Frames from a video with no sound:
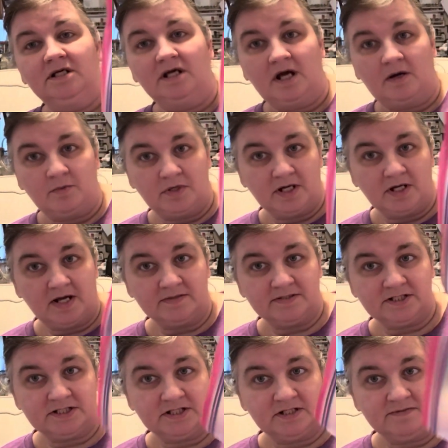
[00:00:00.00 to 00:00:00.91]
I'm gonna have to
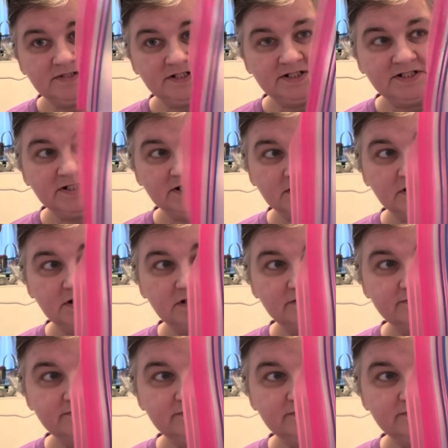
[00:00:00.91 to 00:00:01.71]
see if this is enough